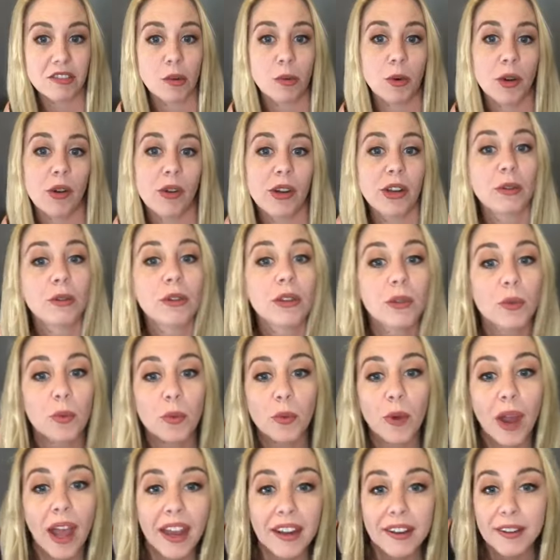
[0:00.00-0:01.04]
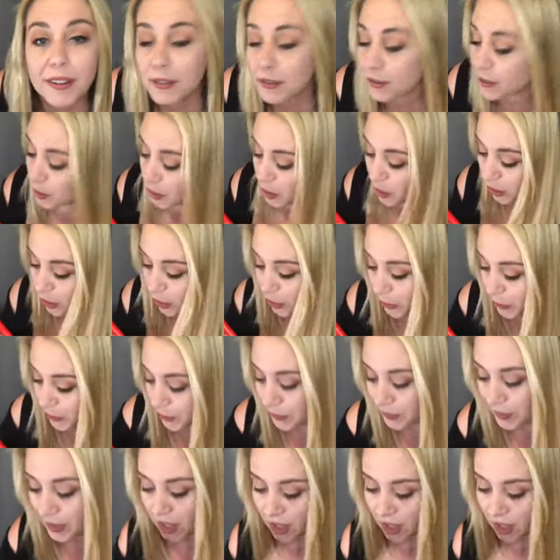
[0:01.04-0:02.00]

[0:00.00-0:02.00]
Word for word: so we're going with red for you.